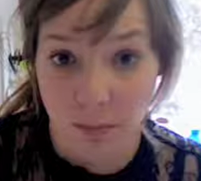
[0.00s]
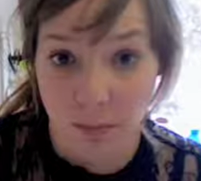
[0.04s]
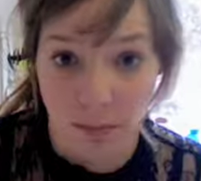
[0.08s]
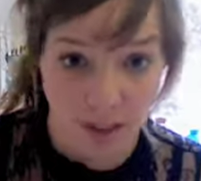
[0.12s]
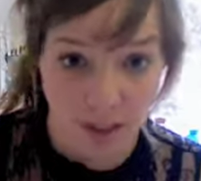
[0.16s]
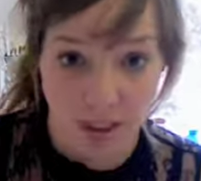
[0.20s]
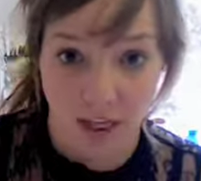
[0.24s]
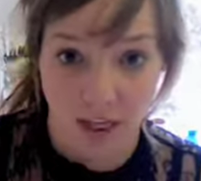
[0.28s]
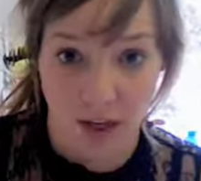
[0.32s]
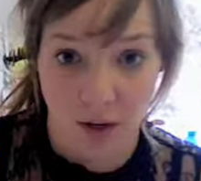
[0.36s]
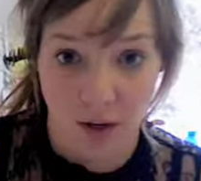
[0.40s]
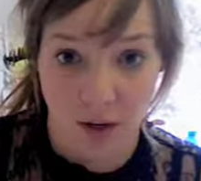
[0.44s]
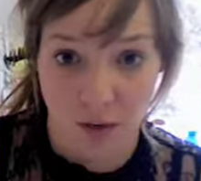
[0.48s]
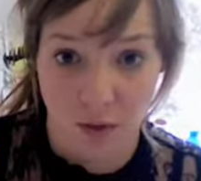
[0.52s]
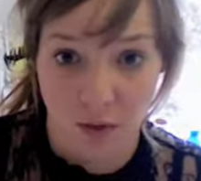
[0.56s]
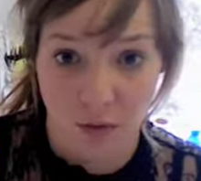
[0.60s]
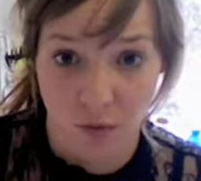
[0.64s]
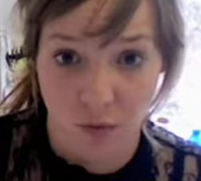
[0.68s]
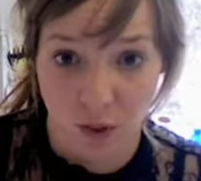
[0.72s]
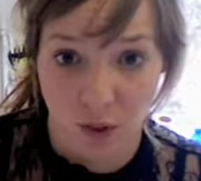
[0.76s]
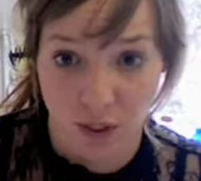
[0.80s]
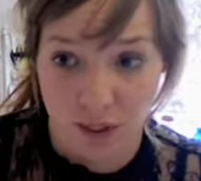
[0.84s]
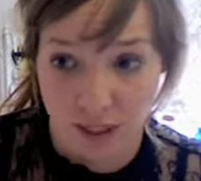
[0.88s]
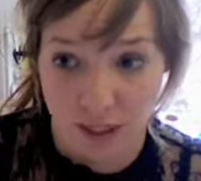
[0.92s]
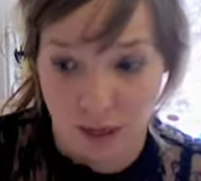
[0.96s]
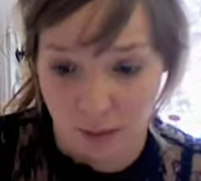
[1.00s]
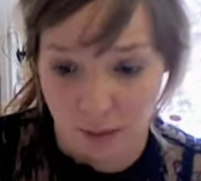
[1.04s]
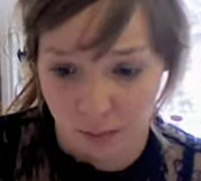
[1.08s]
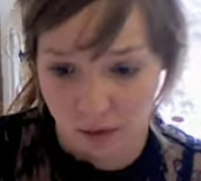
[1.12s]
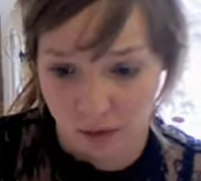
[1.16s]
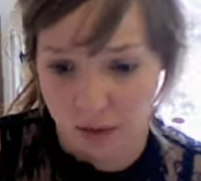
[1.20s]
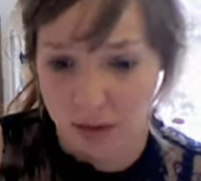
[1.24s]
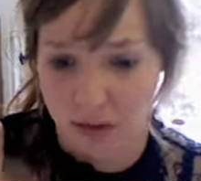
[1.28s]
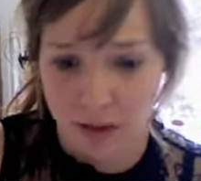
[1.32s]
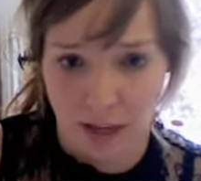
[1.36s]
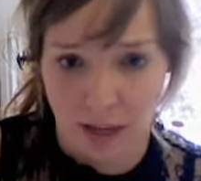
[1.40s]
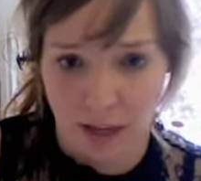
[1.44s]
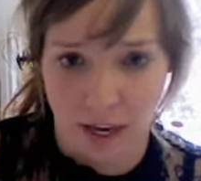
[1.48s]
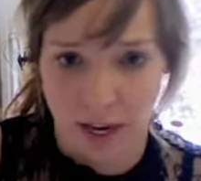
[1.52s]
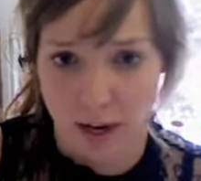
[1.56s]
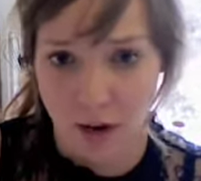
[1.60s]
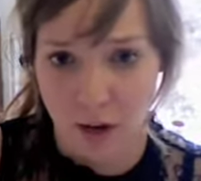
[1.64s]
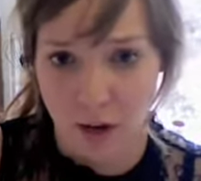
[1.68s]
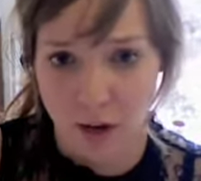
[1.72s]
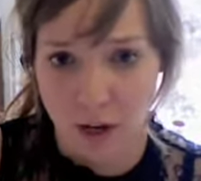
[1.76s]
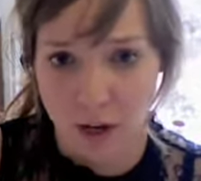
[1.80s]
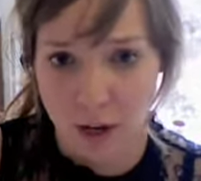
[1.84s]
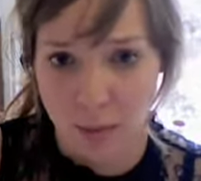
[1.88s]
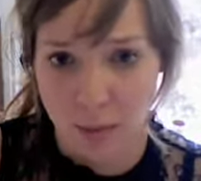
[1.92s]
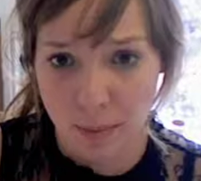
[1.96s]
Potatoes, for example,
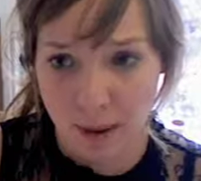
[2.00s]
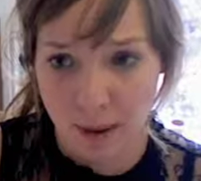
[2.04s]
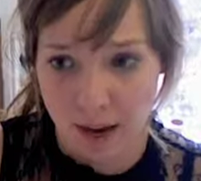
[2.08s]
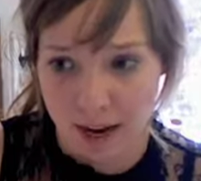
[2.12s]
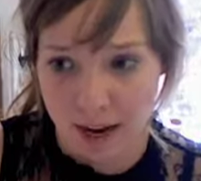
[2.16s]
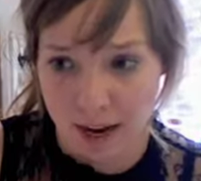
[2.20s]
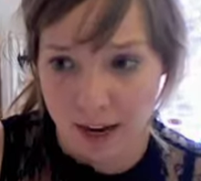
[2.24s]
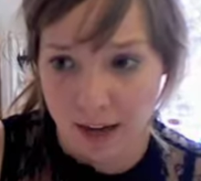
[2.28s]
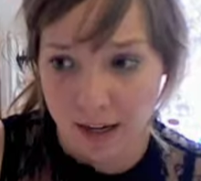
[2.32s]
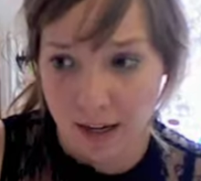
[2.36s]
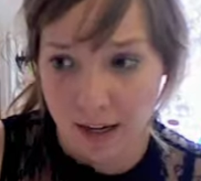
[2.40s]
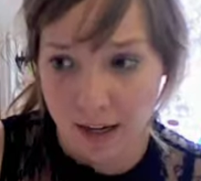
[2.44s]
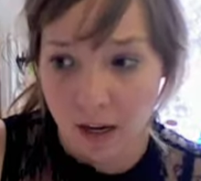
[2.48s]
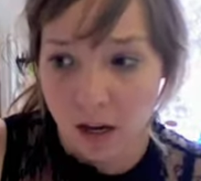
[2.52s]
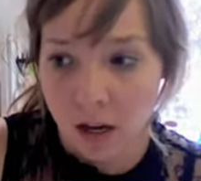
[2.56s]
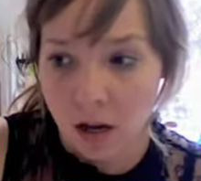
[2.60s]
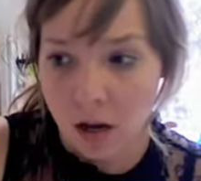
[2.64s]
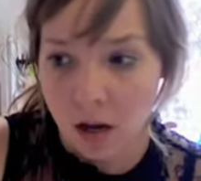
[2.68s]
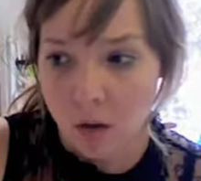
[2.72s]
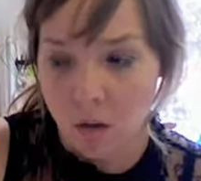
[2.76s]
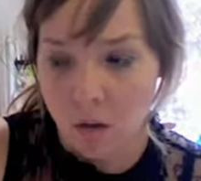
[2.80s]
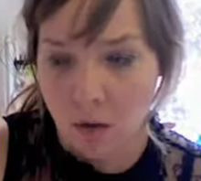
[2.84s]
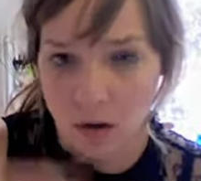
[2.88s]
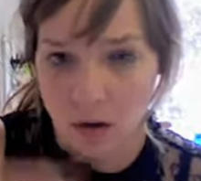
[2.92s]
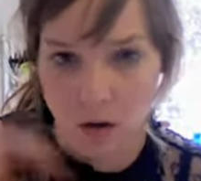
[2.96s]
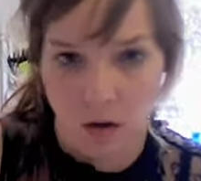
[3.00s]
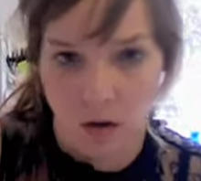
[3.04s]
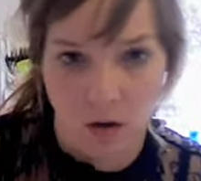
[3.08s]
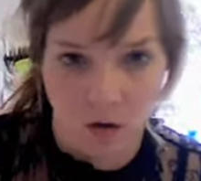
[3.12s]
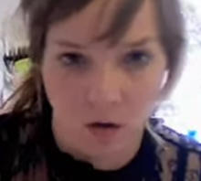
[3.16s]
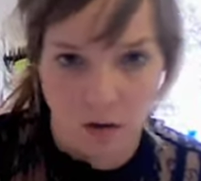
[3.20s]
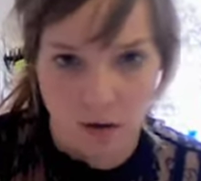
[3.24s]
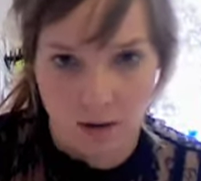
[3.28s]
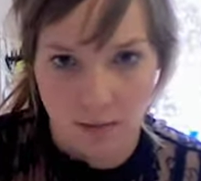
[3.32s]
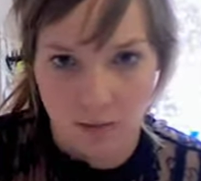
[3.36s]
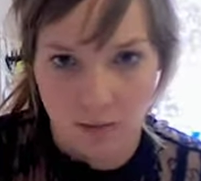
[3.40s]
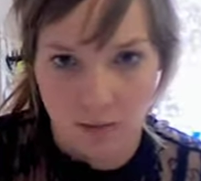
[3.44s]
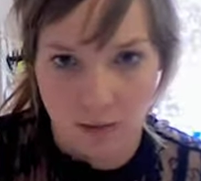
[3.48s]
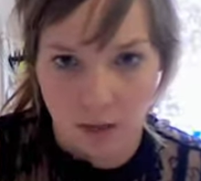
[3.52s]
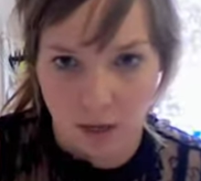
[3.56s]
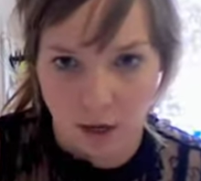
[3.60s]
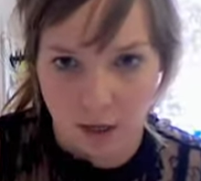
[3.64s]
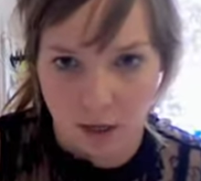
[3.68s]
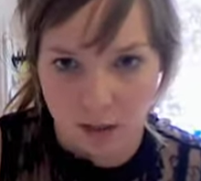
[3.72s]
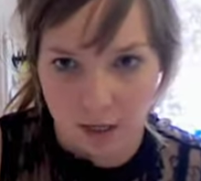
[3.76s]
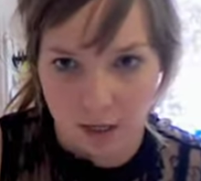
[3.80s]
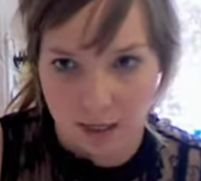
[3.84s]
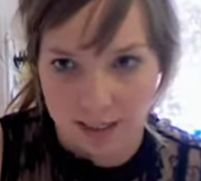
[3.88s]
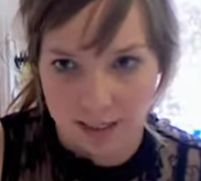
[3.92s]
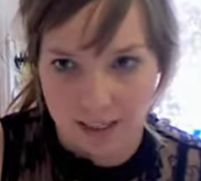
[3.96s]
layered in a pan with a cream
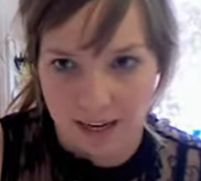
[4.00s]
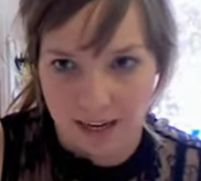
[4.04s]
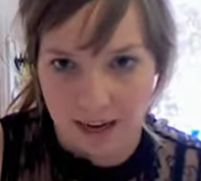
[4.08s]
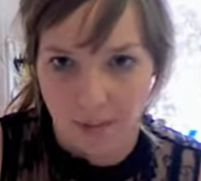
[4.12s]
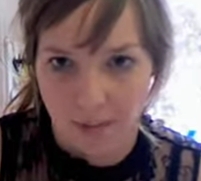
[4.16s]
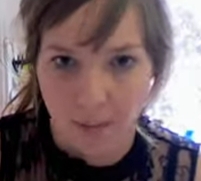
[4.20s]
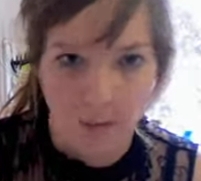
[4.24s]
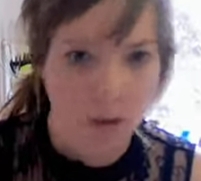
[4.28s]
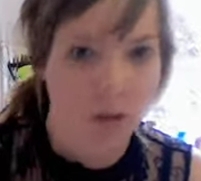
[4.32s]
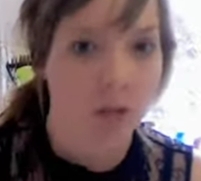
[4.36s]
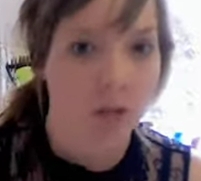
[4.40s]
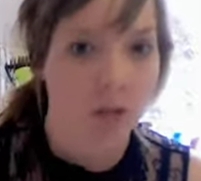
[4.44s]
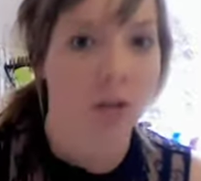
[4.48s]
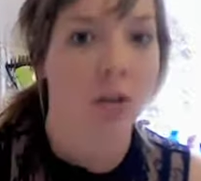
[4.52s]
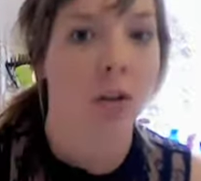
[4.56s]
sauce on top.